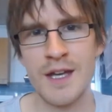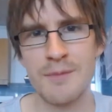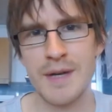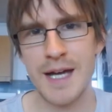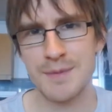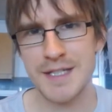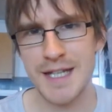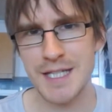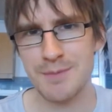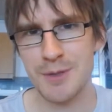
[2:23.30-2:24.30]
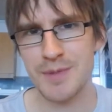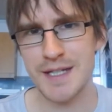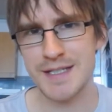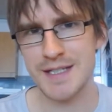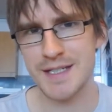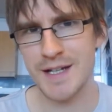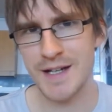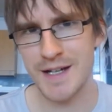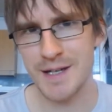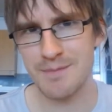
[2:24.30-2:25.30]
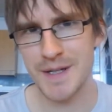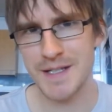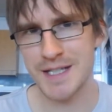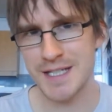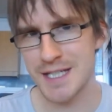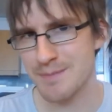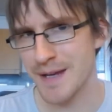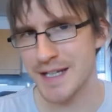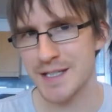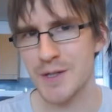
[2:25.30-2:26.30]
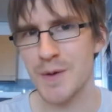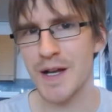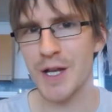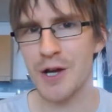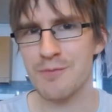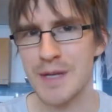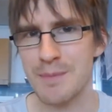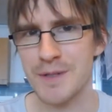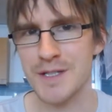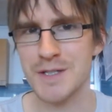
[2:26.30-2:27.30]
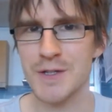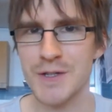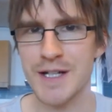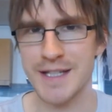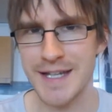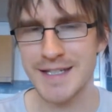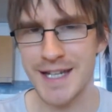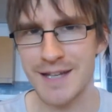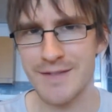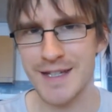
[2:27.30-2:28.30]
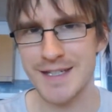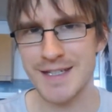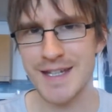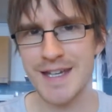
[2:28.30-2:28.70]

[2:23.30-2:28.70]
Perhaps a sensible place to start, because I suspect quite a lot of people are storing data like this,